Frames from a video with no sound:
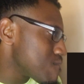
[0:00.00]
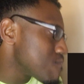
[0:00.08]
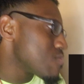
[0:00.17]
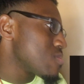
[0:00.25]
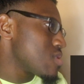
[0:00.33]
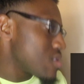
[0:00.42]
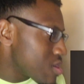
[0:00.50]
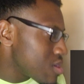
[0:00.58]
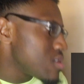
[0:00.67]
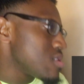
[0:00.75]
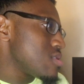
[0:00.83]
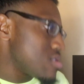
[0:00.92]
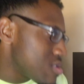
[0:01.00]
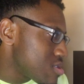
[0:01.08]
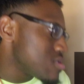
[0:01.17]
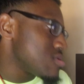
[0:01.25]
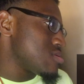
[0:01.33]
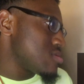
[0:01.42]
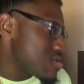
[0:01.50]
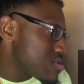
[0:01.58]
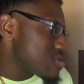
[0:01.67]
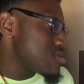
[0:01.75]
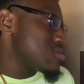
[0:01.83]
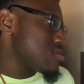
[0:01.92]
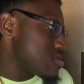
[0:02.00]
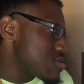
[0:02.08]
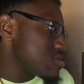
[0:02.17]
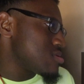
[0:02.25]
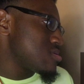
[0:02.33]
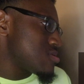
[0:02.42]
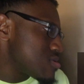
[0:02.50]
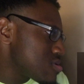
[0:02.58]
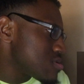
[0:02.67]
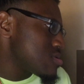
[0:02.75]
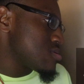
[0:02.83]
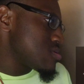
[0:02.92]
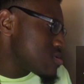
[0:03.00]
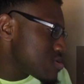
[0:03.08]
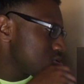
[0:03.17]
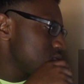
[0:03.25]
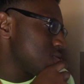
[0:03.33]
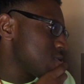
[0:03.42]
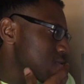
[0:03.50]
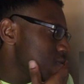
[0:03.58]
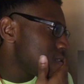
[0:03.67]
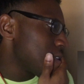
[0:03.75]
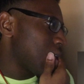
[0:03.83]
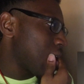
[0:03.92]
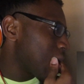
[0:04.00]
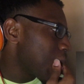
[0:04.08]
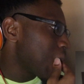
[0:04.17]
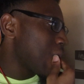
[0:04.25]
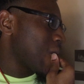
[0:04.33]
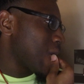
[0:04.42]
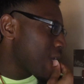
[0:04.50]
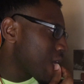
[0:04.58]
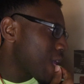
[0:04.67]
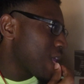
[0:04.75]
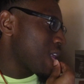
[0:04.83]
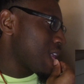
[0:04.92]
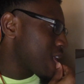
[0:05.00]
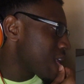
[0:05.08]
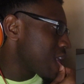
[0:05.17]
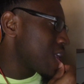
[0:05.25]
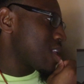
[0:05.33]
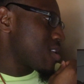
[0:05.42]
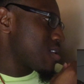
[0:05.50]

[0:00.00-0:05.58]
damn clip, guaranteed you'll make it. We got the brand new sticks, put a nigga on the